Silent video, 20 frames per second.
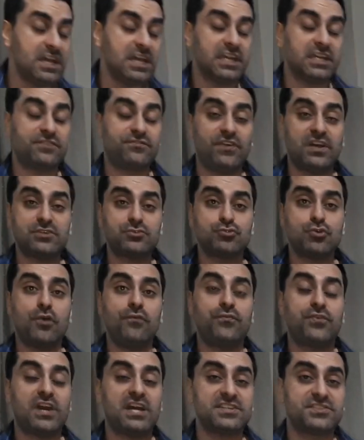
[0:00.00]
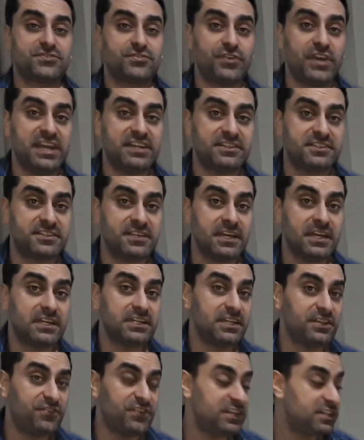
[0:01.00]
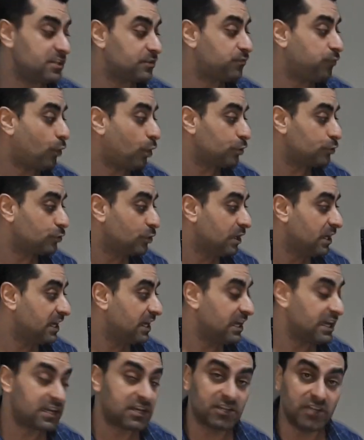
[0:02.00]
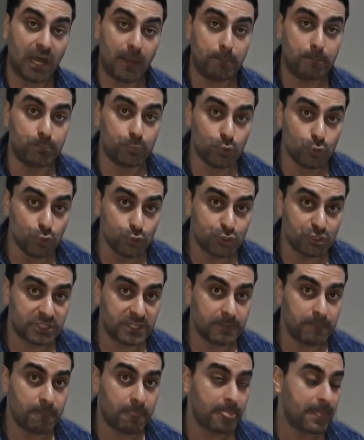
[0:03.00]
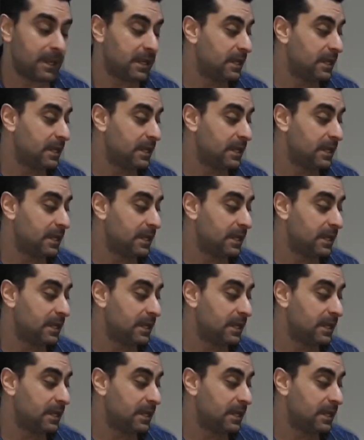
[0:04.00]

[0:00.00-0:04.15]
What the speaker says: It was so frustrated, defeated for Club Brugge team.